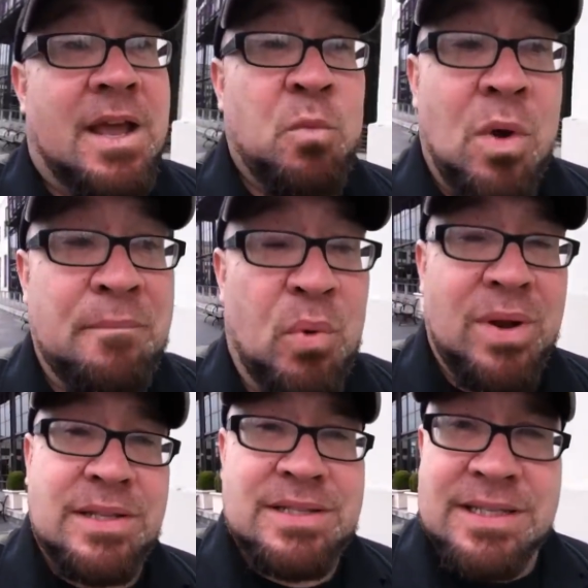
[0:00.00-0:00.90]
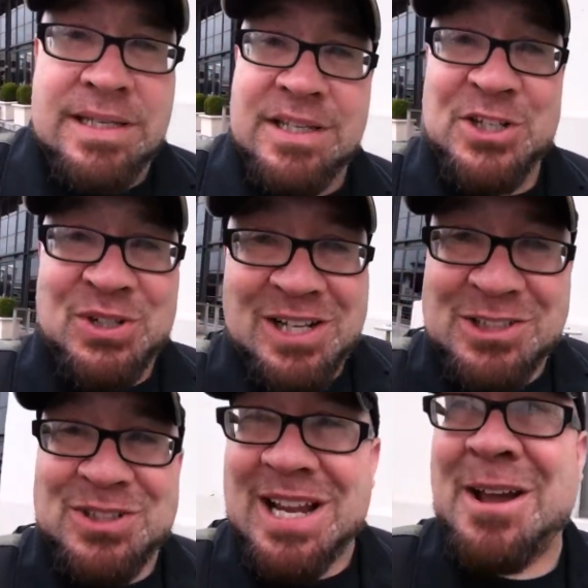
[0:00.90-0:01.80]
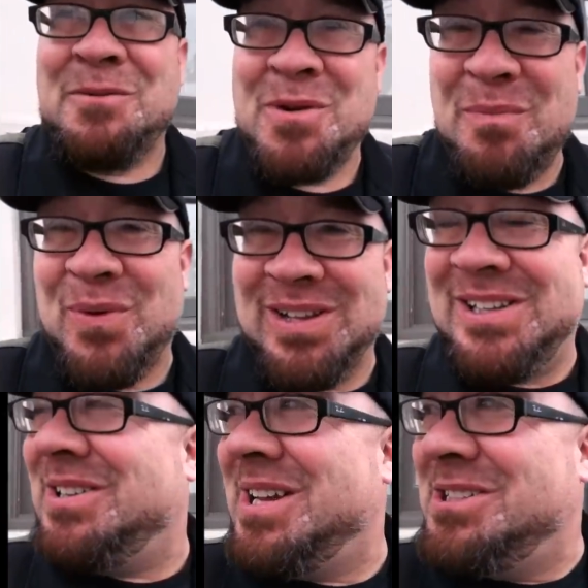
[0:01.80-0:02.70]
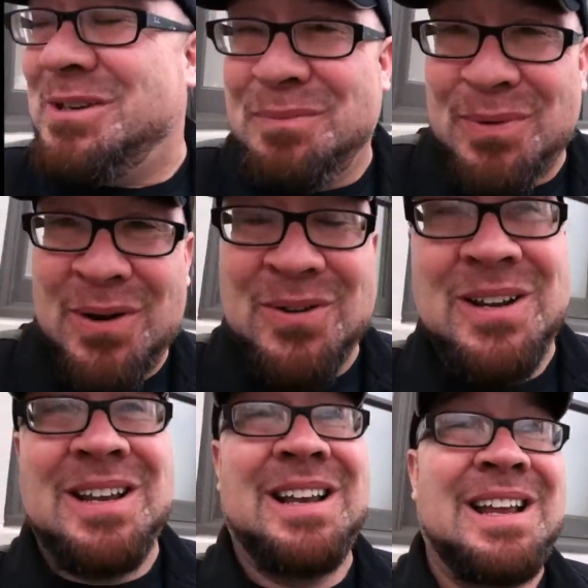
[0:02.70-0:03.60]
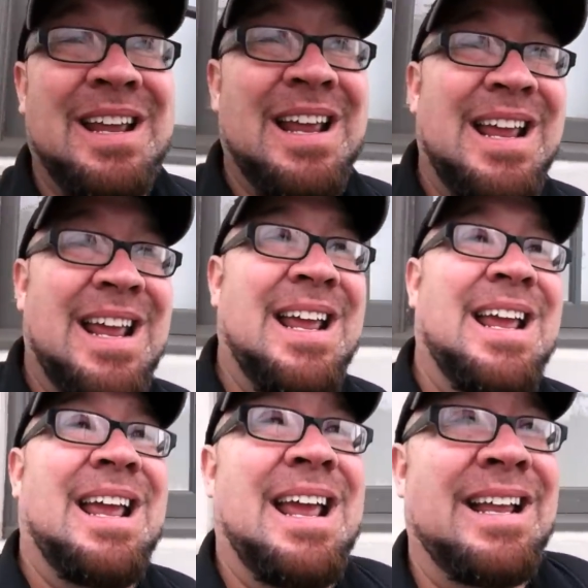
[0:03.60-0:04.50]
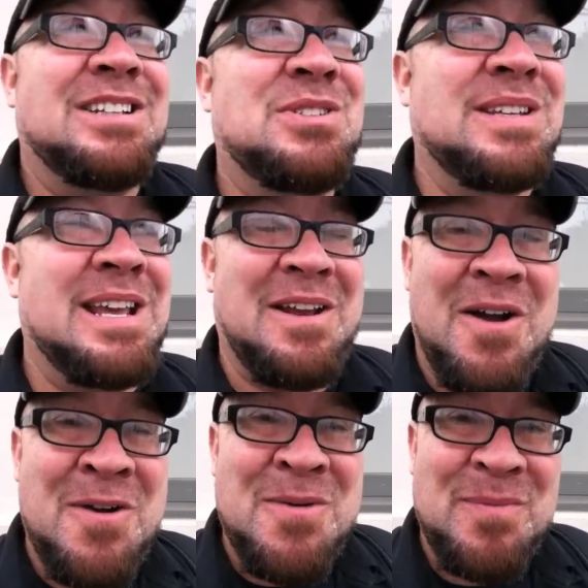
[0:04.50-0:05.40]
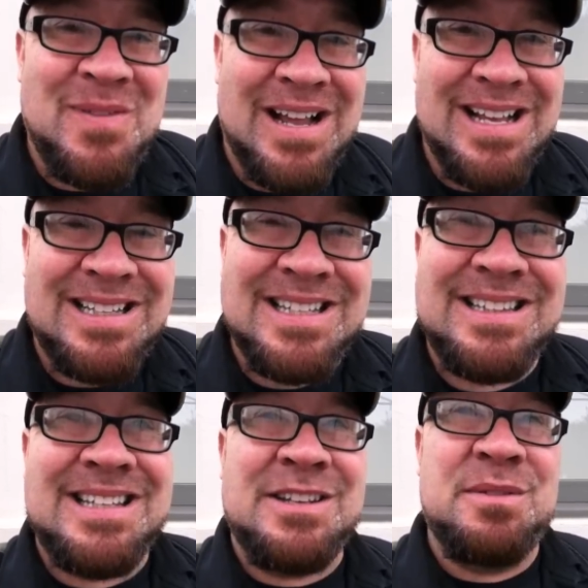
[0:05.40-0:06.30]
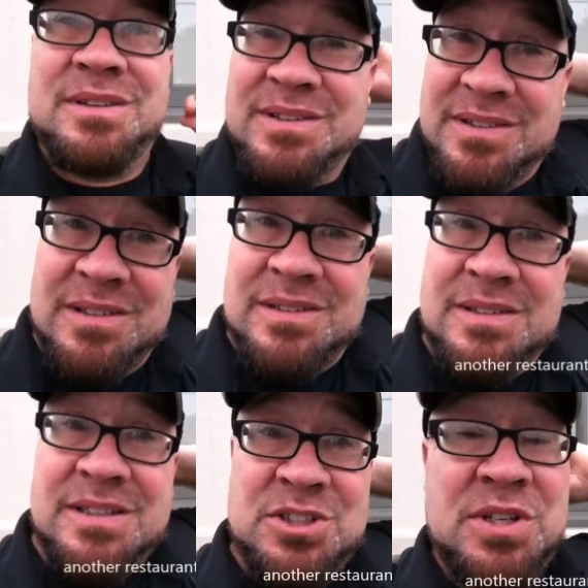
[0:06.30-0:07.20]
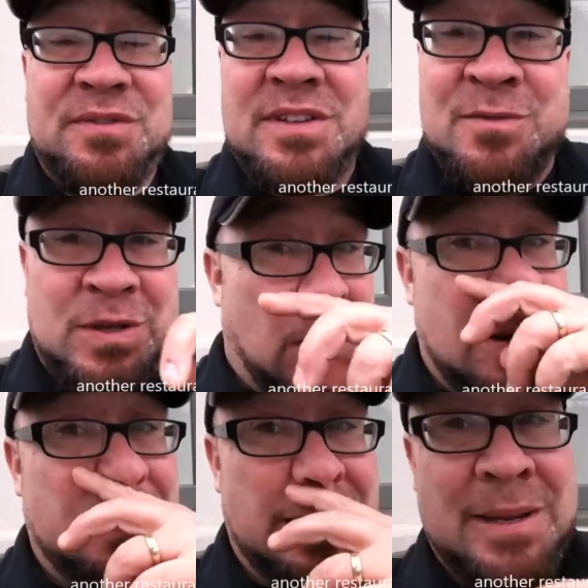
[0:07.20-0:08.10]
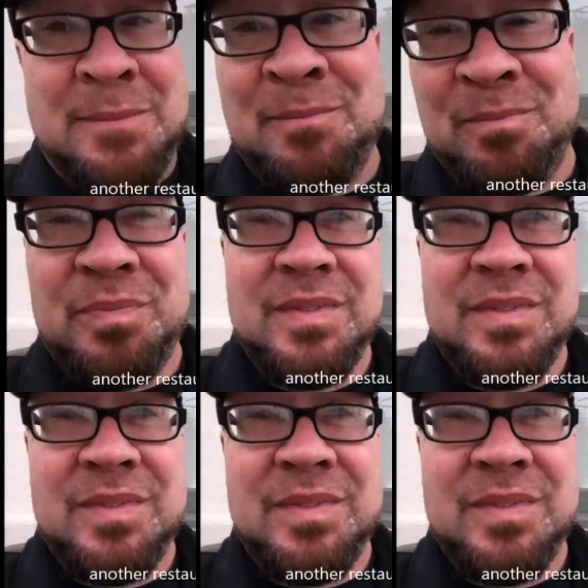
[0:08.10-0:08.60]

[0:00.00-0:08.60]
At one point the clutch at one point the clutch had broke and to get home I did the the shifting with RPM